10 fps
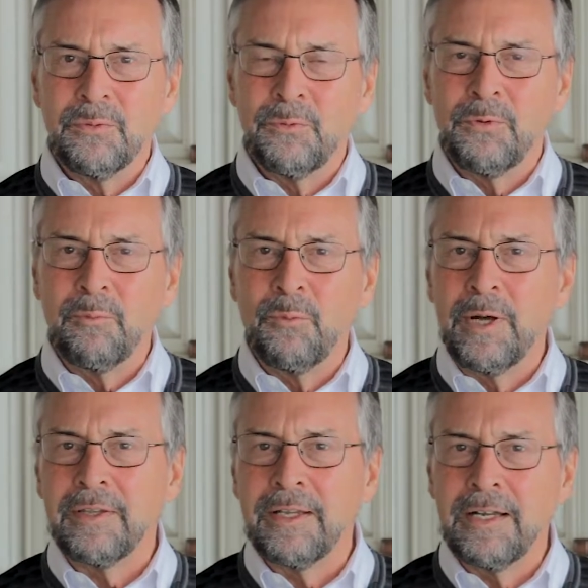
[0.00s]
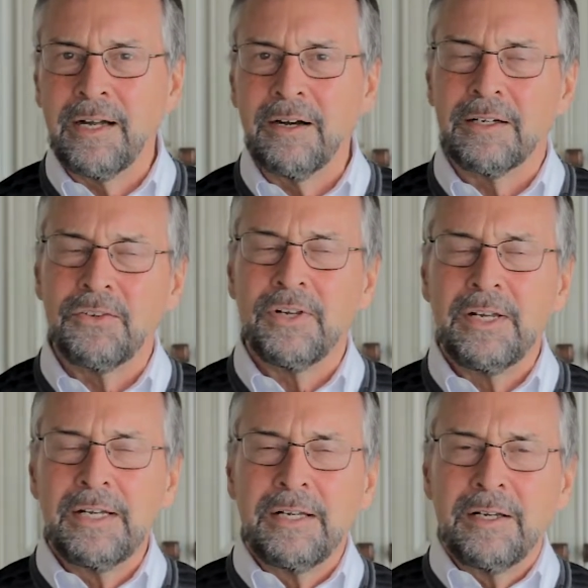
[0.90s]
from what they are, because
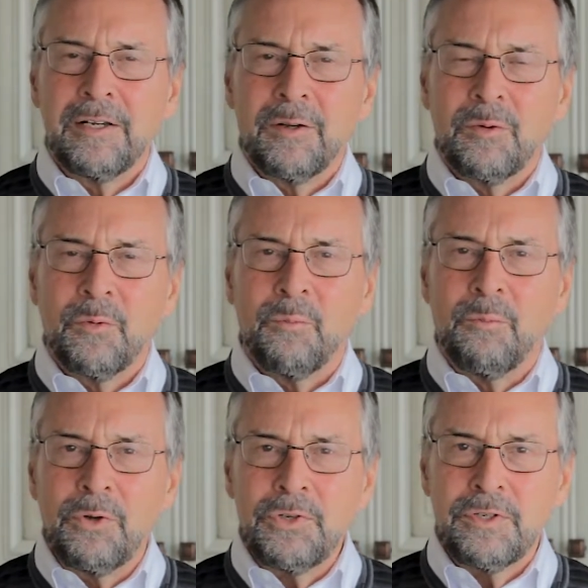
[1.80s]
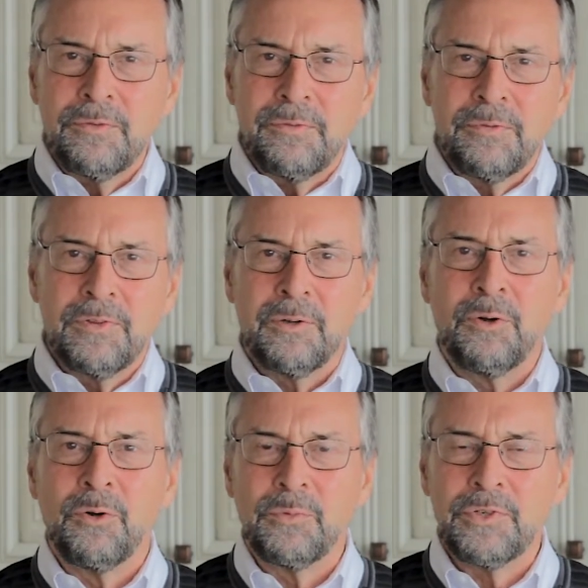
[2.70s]
most of the
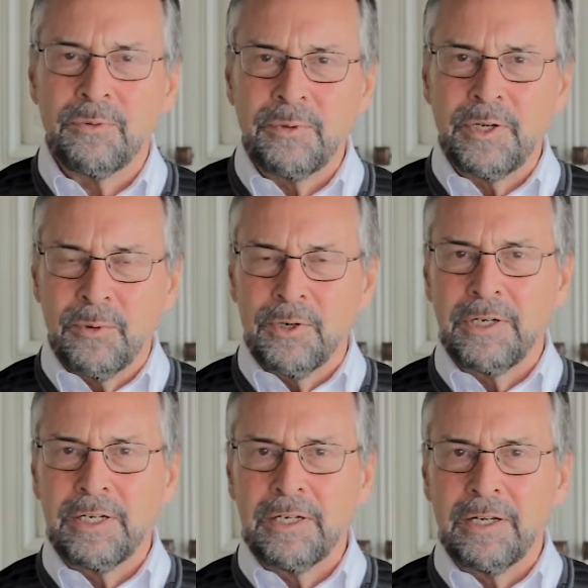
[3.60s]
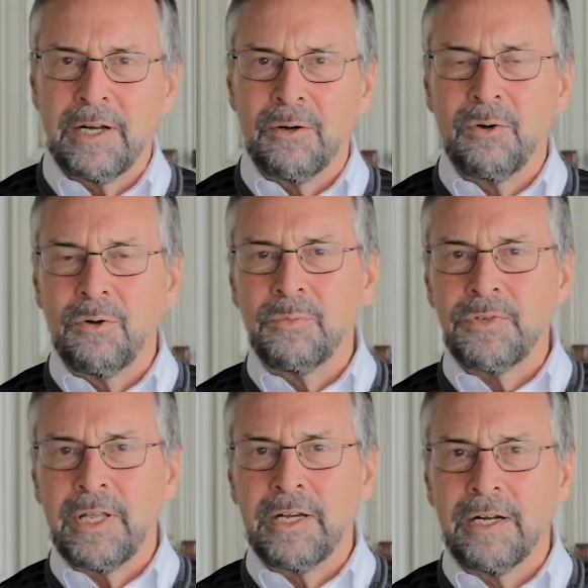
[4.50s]
homes that we work in are homes that